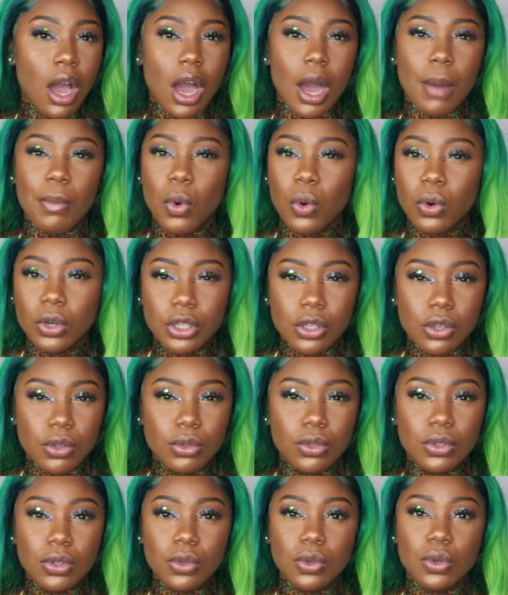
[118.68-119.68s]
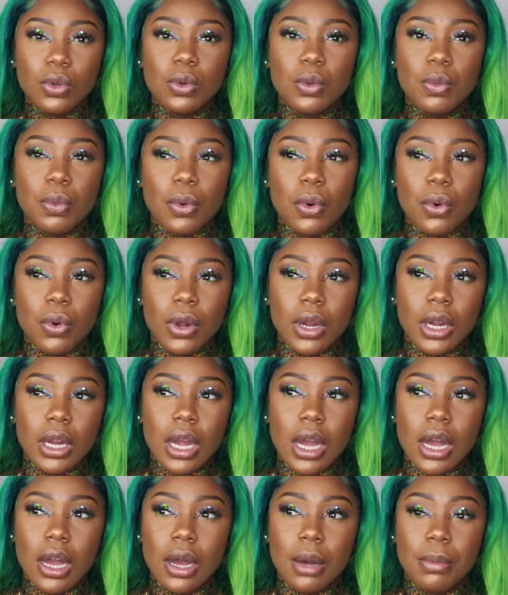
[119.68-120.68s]
on YouTube, or
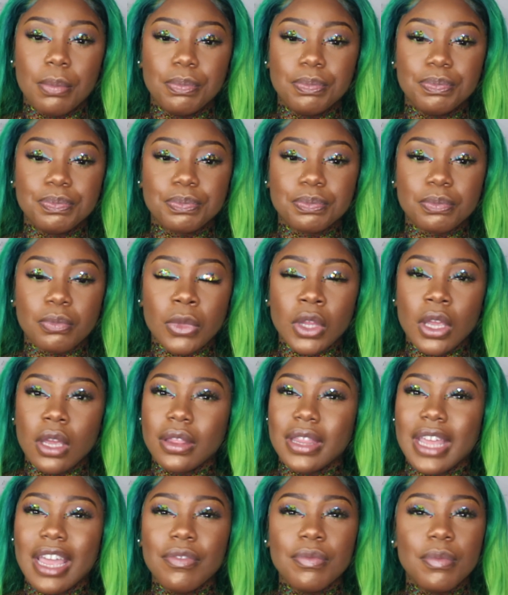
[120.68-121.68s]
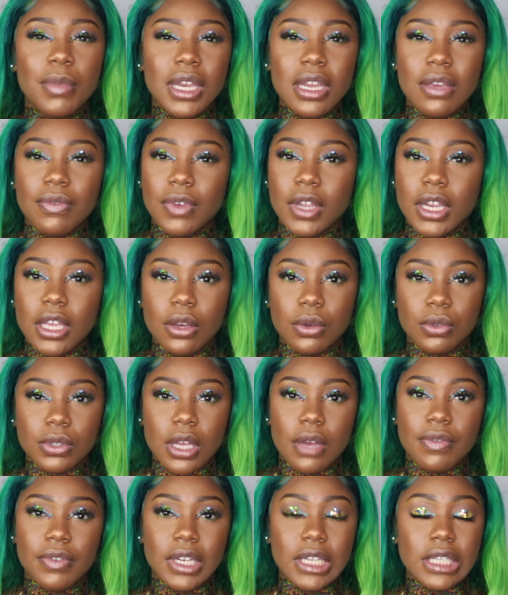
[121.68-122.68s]
they have many videos
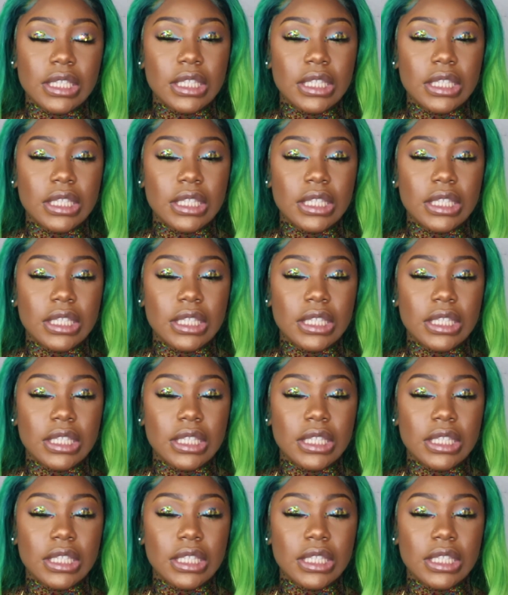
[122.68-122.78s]
of it,